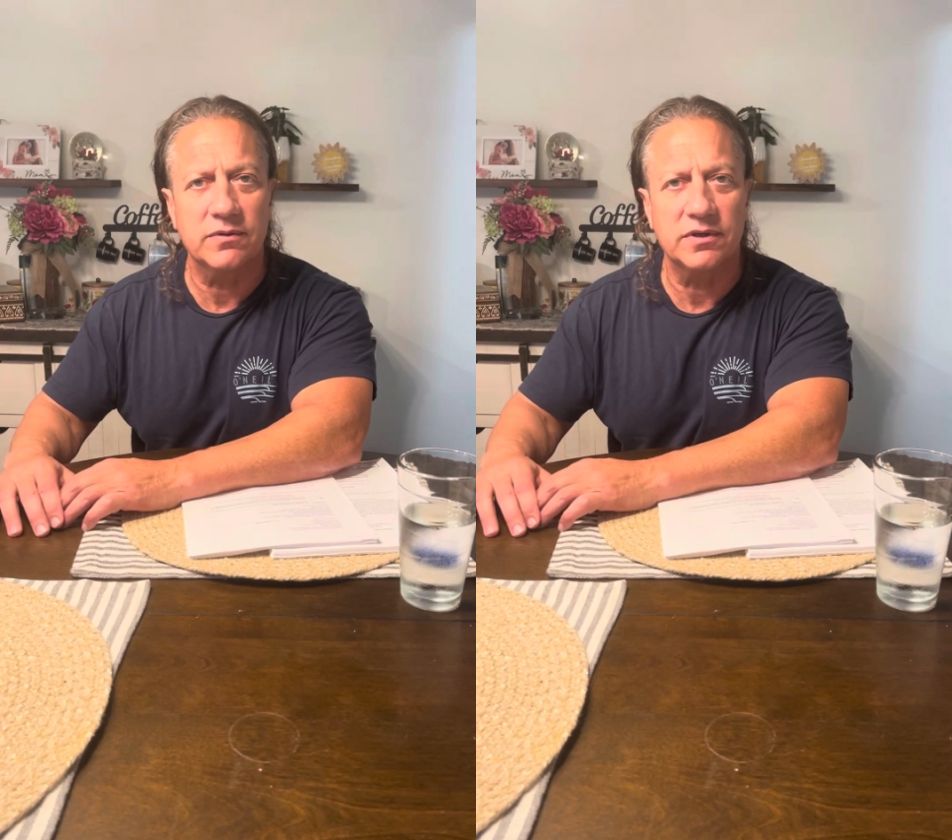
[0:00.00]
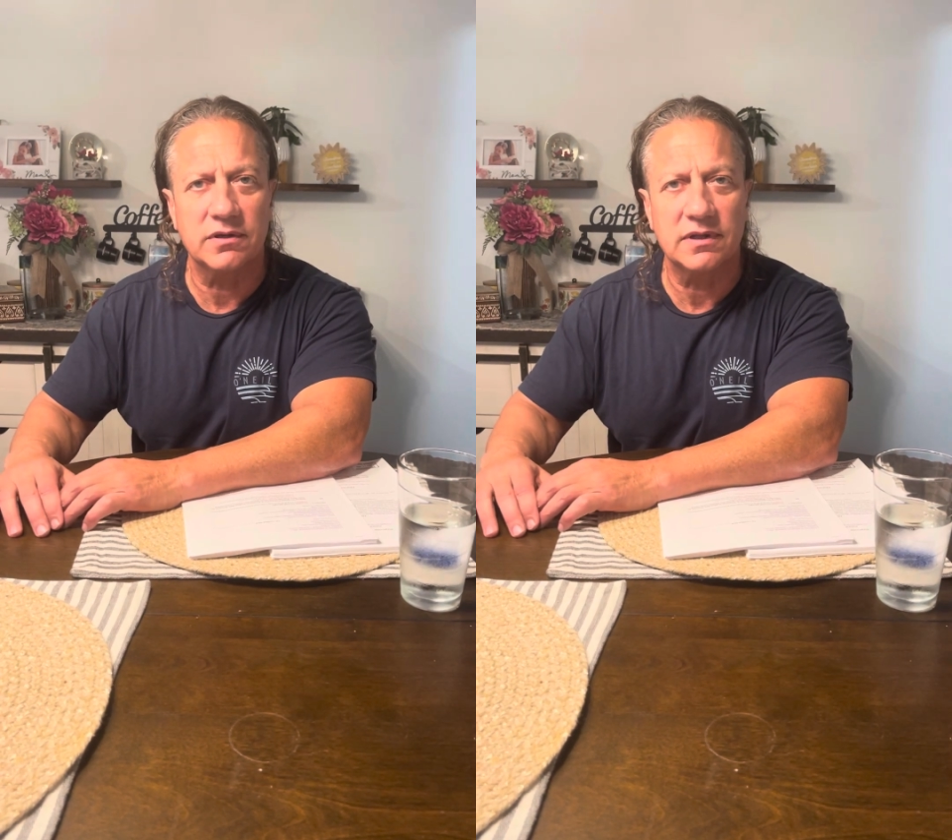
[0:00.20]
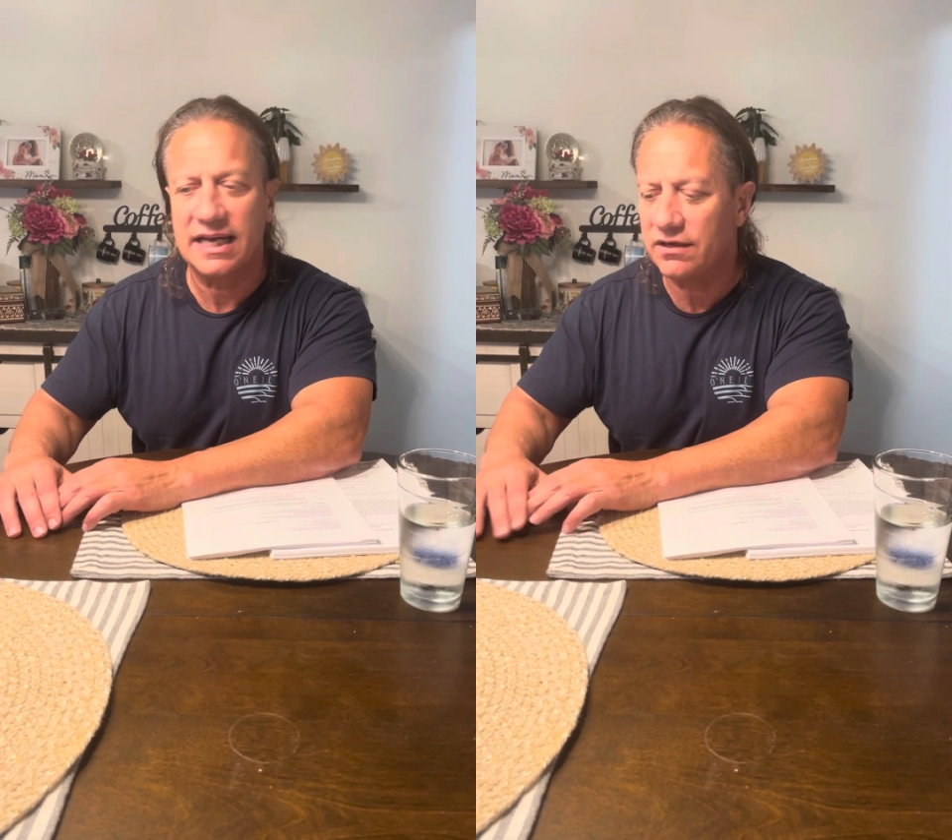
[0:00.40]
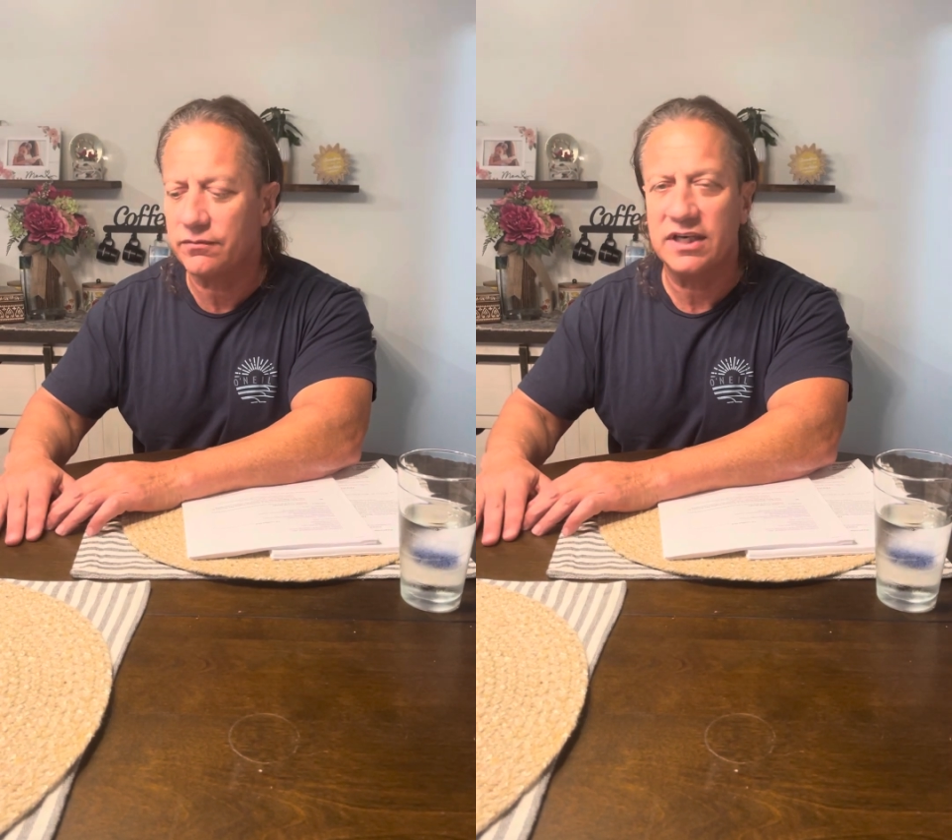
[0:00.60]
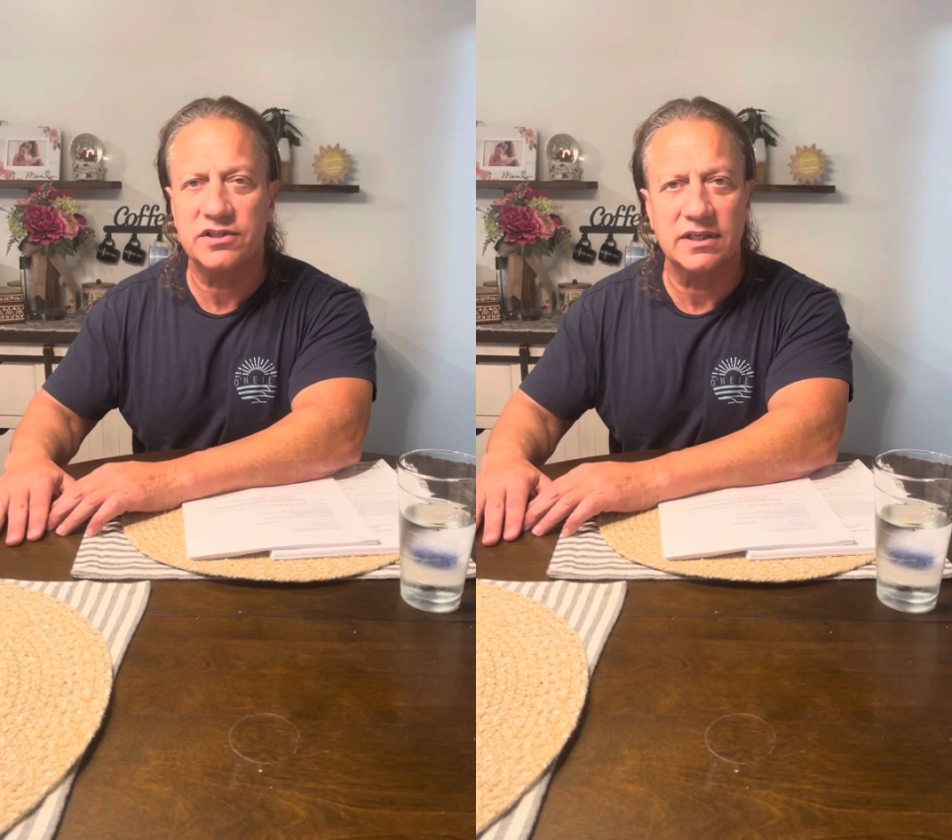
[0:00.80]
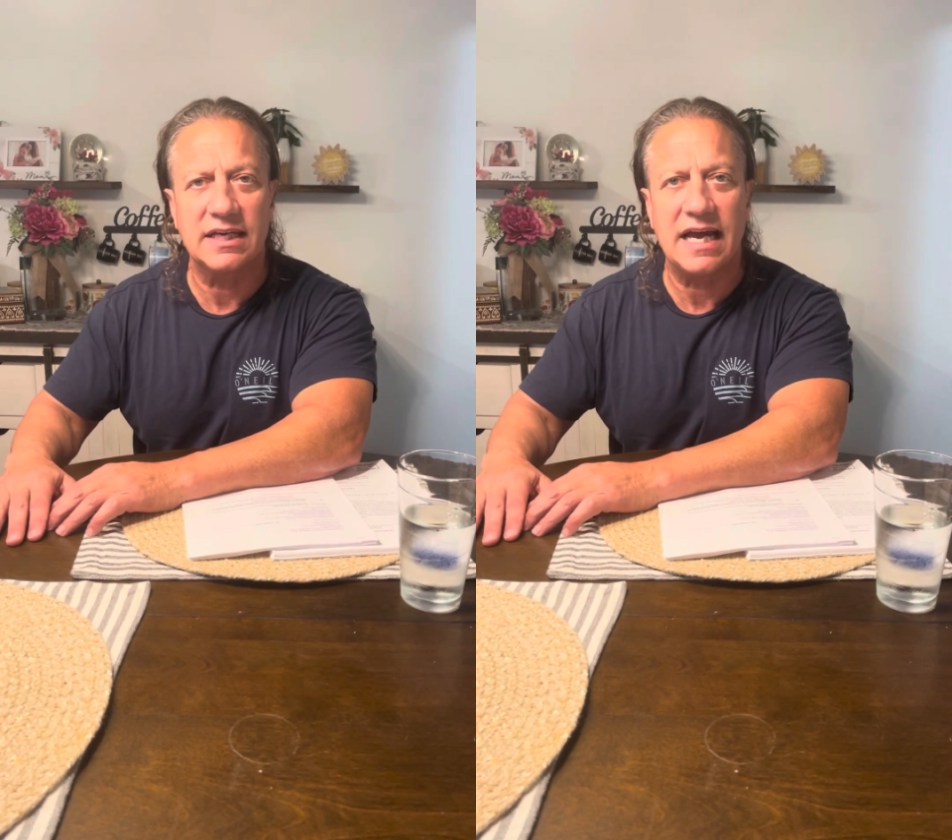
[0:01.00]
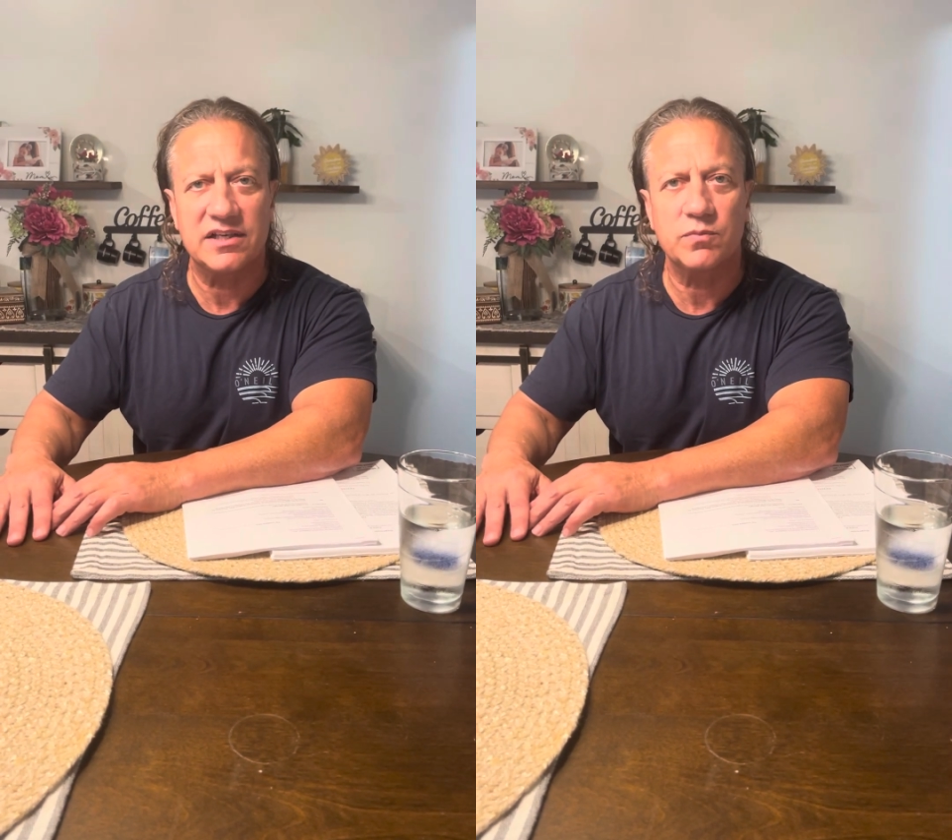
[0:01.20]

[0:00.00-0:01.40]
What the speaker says: They're land rich and cash